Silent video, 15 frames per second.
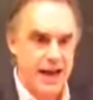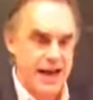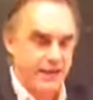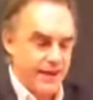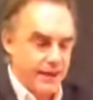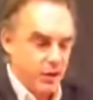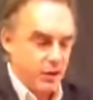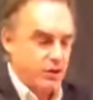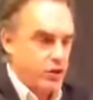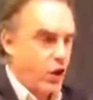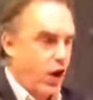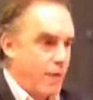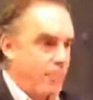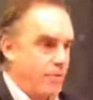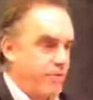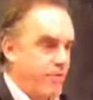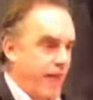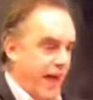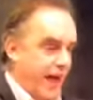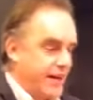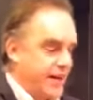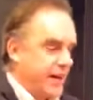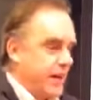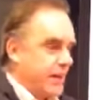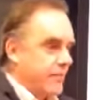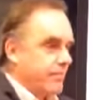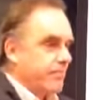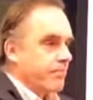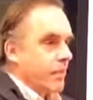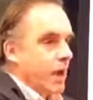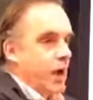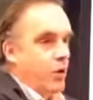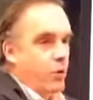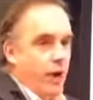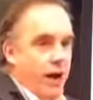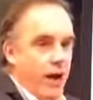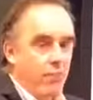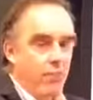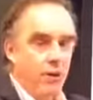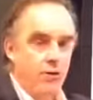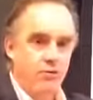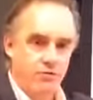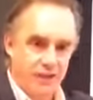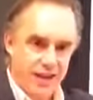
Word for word: And then on top of that, a realm of